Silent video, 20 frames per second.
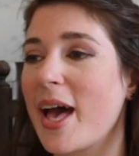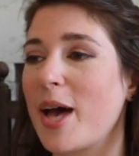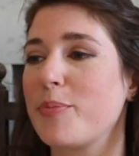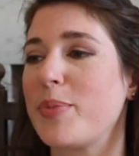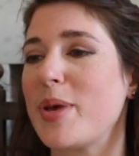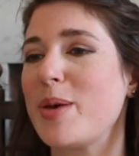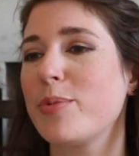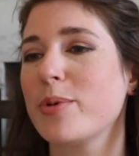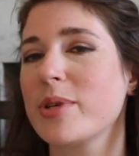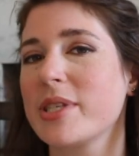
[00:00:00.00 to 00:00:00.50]

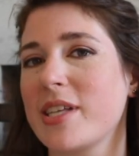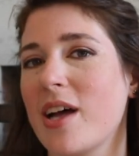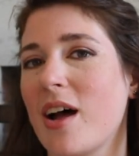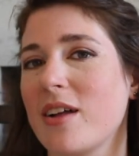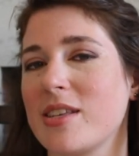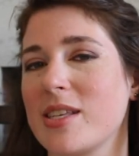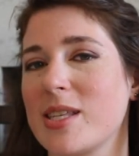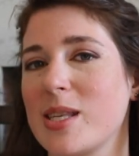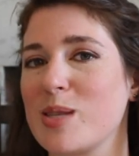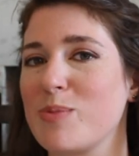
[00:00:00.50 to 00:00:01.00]
and people
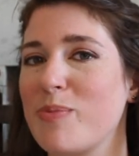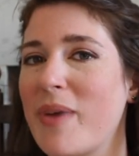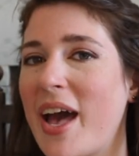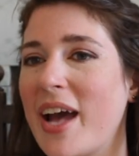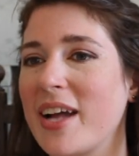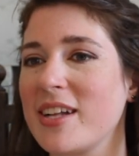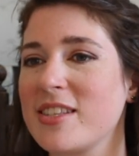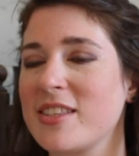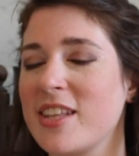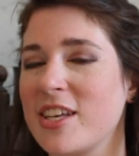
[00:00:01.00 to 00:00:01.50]
start to
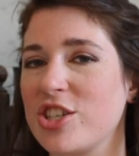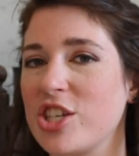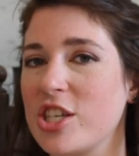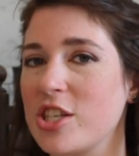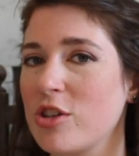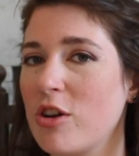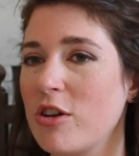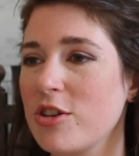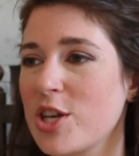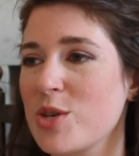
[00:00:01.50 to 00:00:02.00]
suspect that
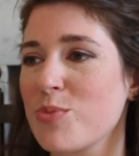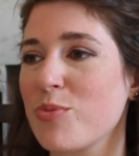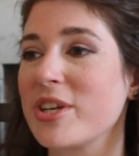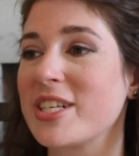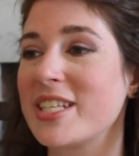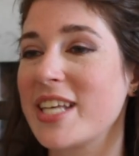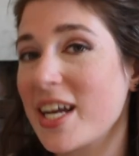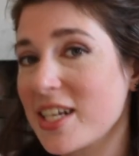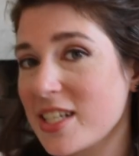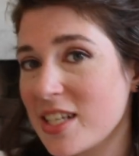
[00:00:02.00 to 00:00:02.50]
she's not just
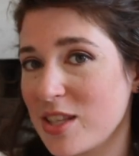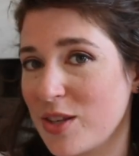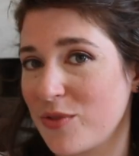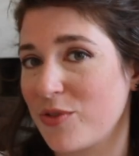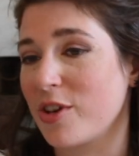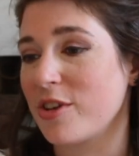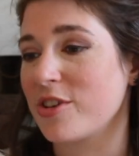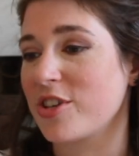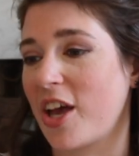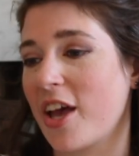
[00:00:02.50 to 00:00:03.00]
predicting the
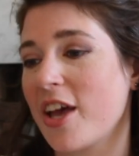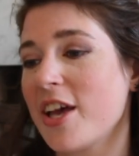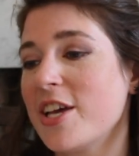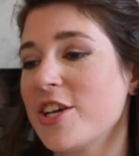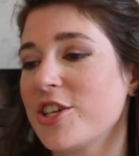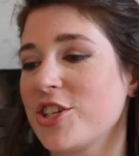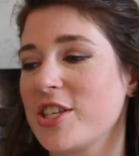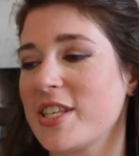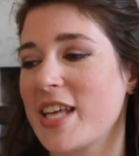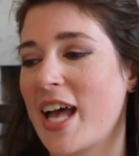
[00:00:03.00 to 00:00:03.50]
future,
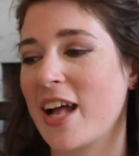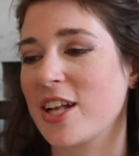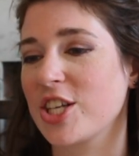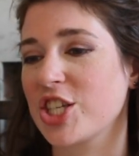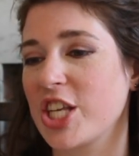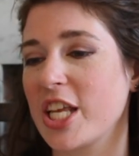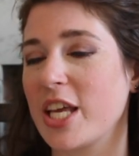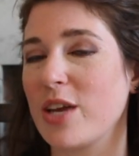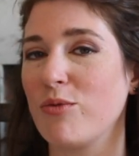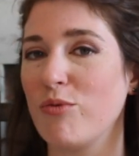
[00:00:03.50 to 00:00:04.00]
she's
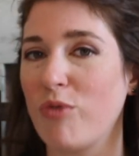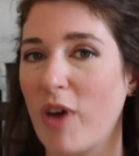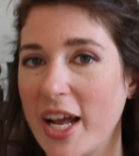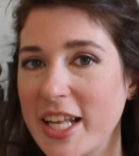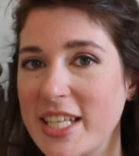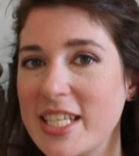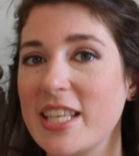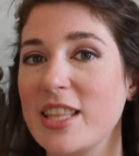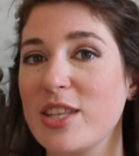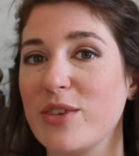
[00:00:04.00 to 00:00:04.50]
actually
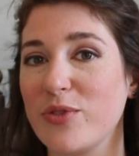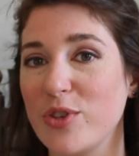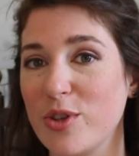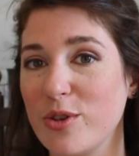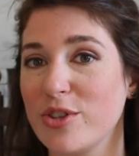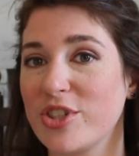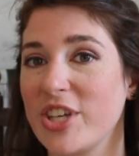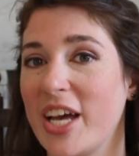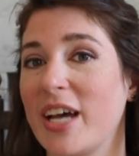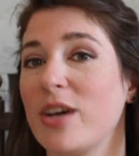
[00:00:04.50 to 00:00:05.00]
writing the
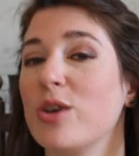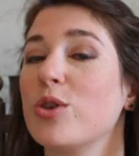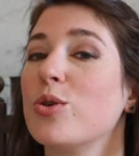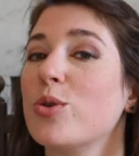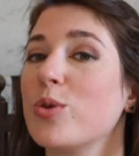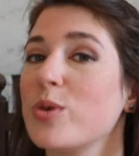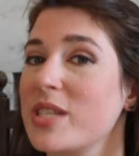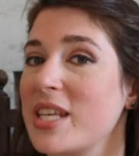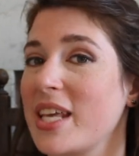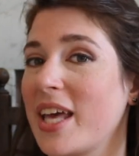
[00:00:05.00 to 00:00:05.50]
future and
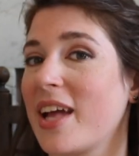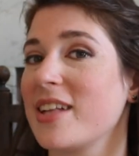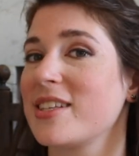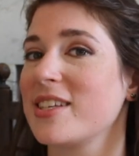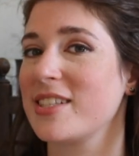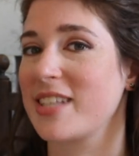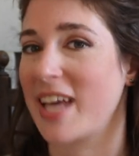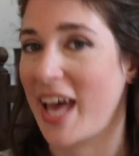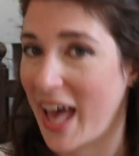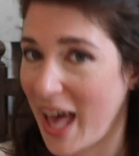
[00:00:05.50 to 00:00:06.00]
causing it
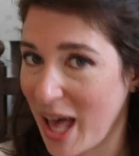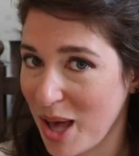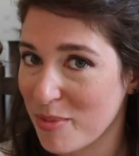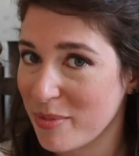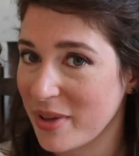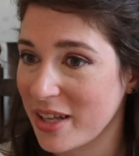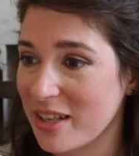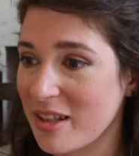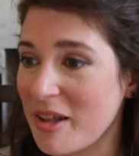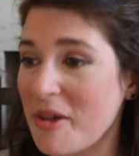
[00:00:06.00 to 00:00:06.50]
to
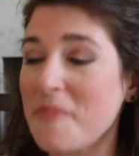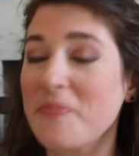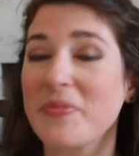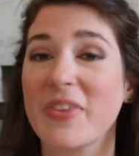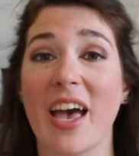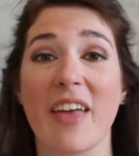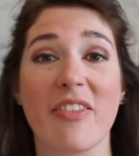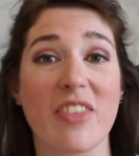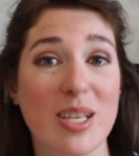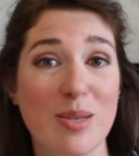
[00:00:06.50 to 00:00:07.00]
happen.
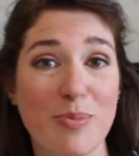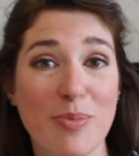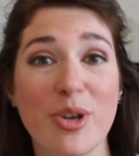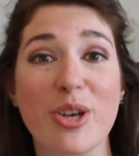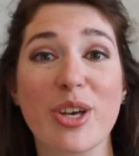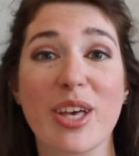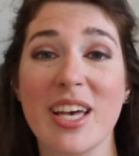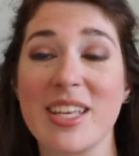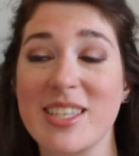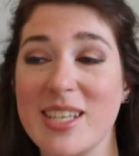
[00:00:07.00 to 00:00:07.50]
And this
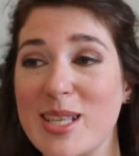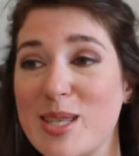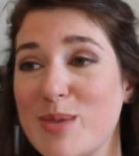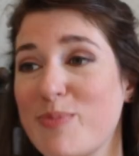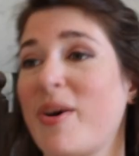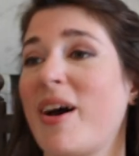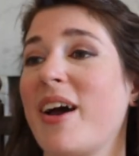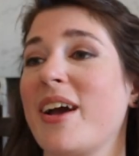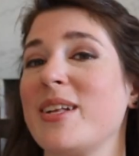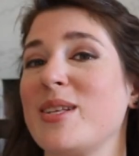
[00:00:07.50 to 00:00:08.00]
book is
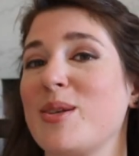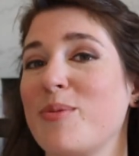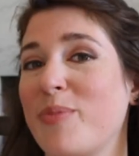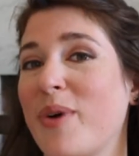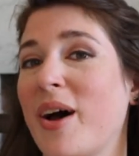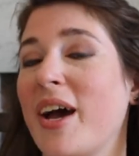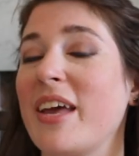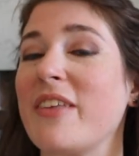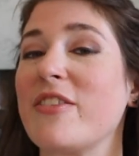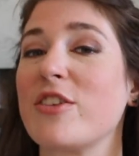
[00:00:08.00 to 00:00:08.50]
inspired
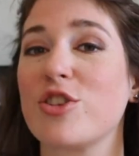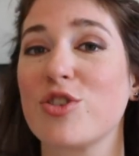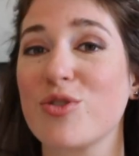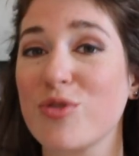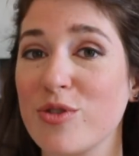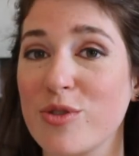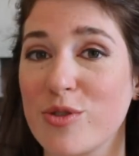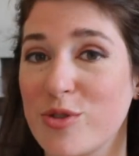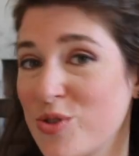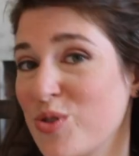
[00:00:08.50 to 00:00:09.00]
by the
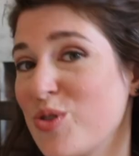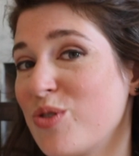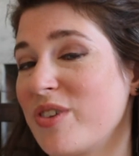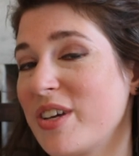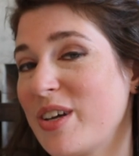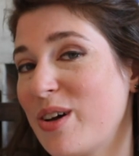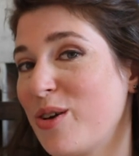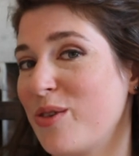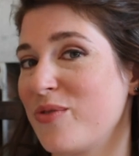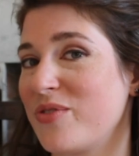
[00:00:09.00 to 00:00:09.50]
true
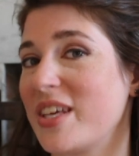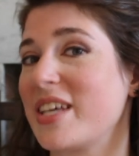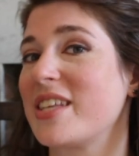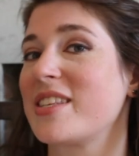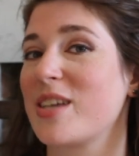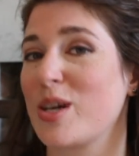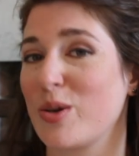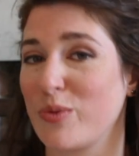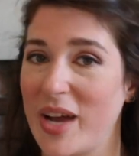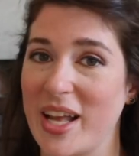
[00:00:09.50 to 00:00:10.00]
story of
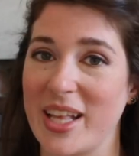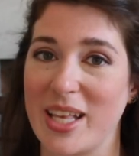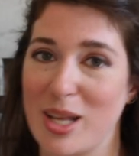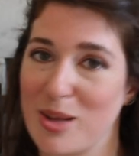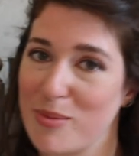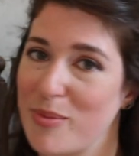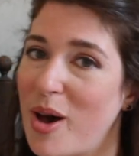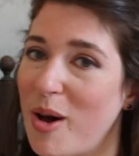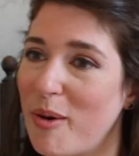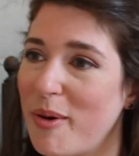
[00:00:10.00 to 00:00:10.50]
this
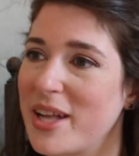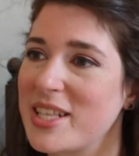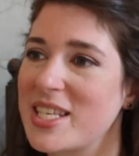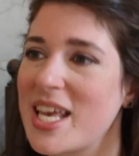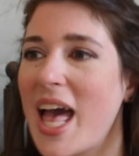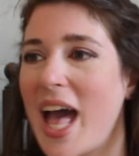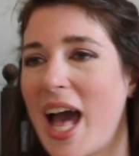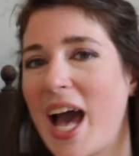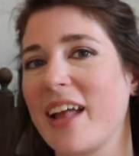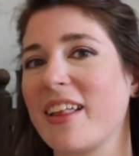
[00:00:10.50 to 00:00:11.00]
Iranian poet,
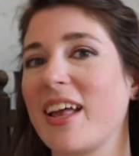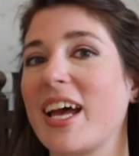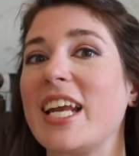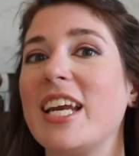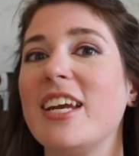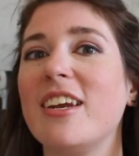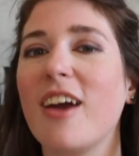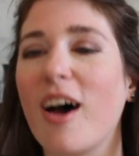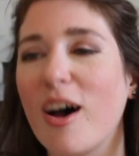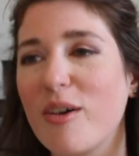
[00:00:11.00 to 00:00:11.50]
and I
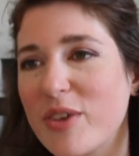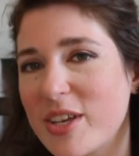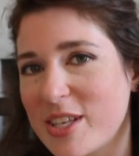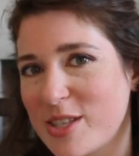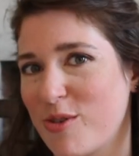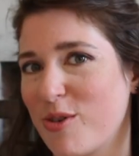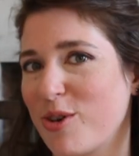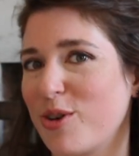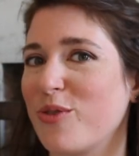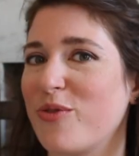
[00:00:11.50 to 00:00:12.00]
love
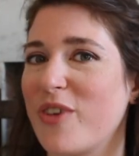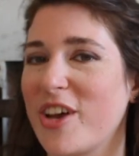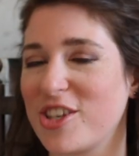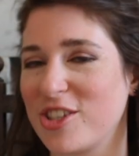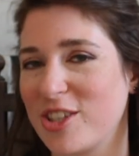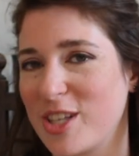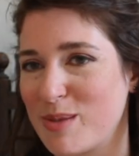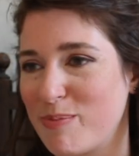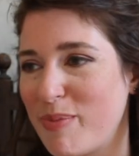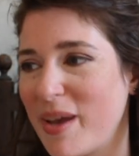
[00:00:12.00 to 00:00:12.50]
historical
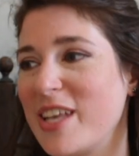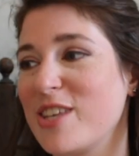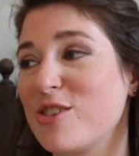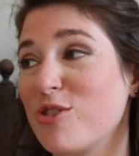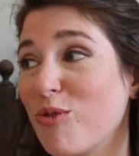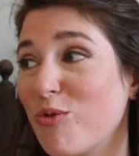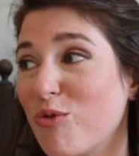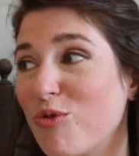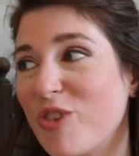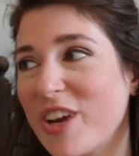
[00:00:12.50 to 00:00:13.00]
fiction that's
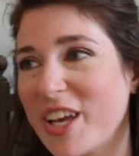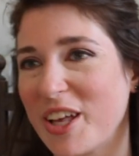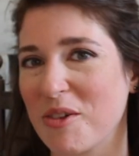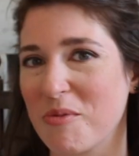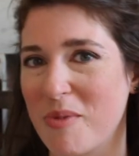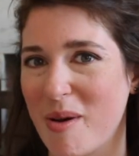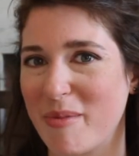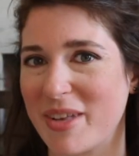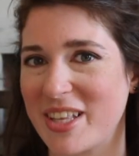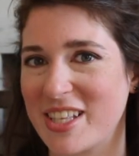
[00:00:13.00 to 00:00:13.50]
based on
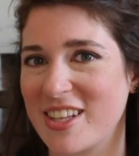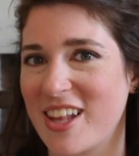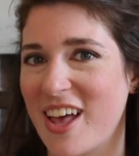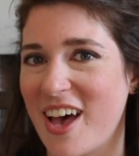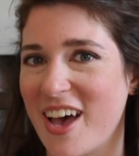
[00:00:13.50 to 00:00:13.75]
real women's